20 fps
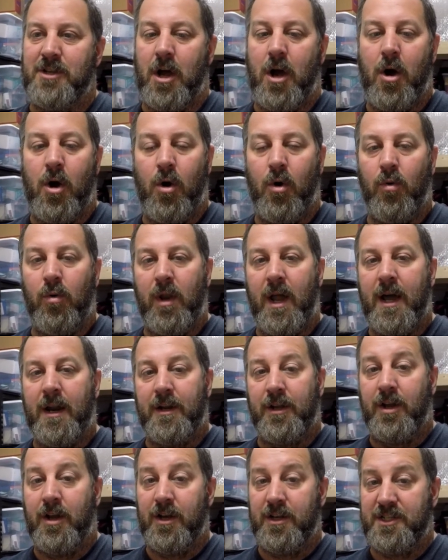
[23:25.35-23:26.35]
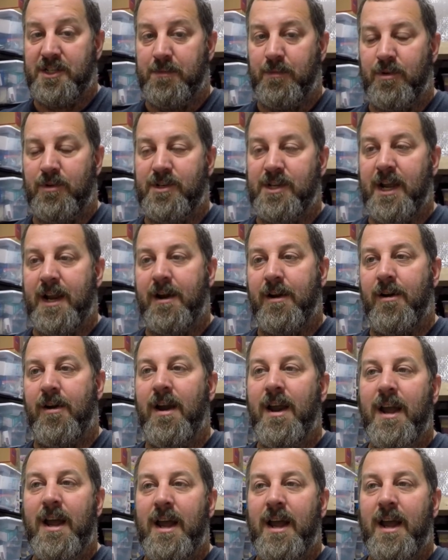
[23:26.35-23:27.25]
whole lot of customers there,